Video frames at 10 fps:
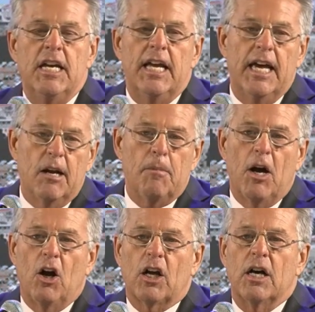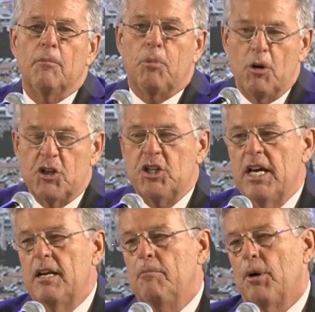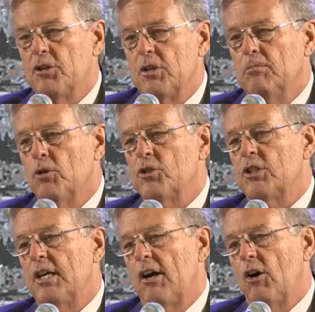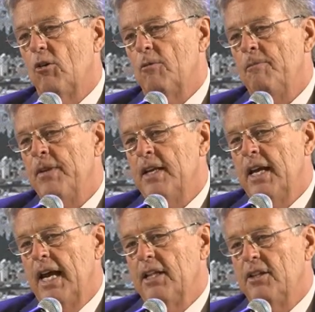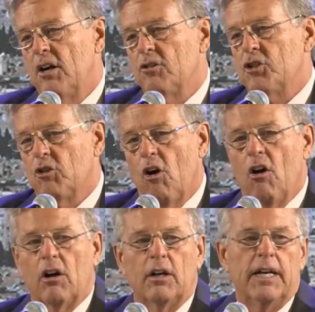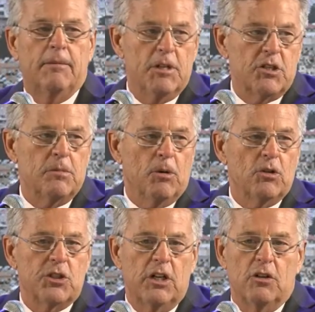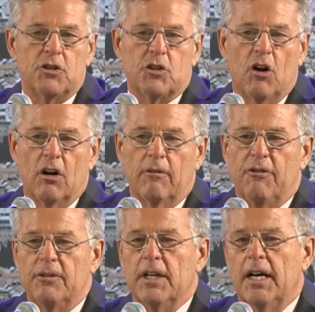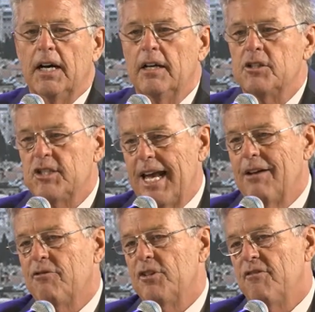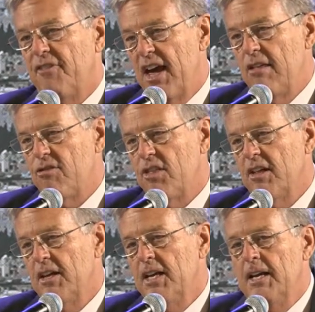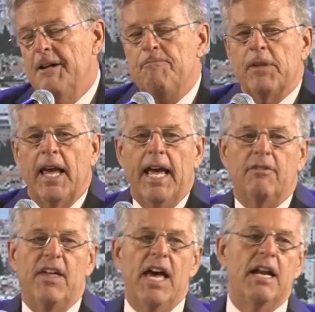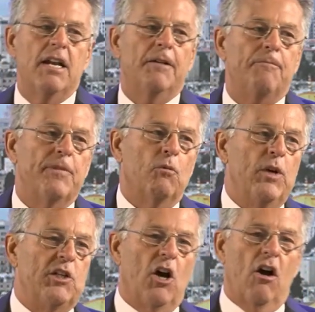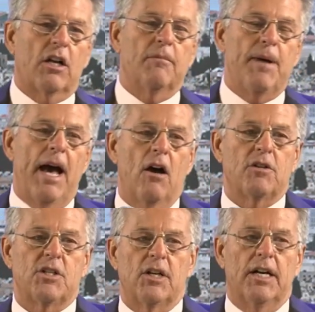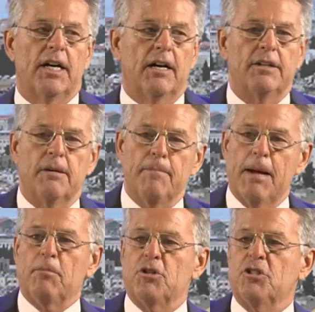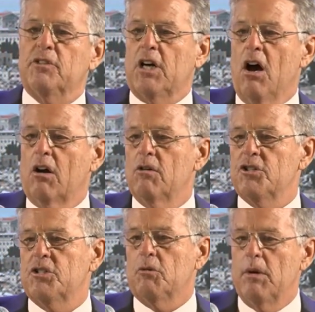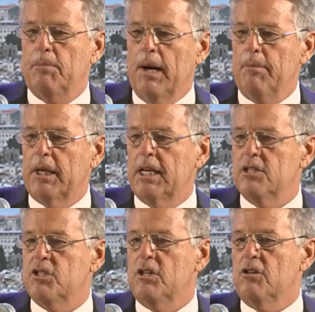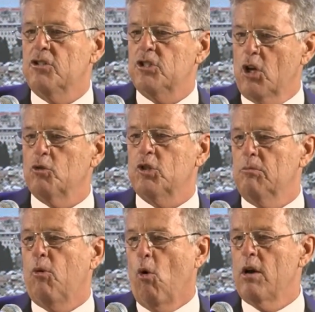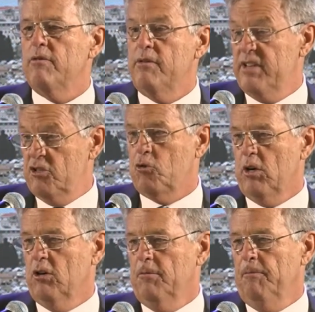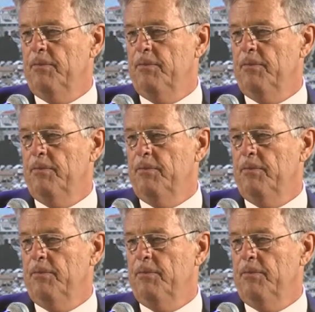in America appreciated President Bolsonaro and their strong, and Mrs. Bolsonaro's strong stand for the faith. And then we talked about the members of Congress, the Republicans that are so supportive of Israel.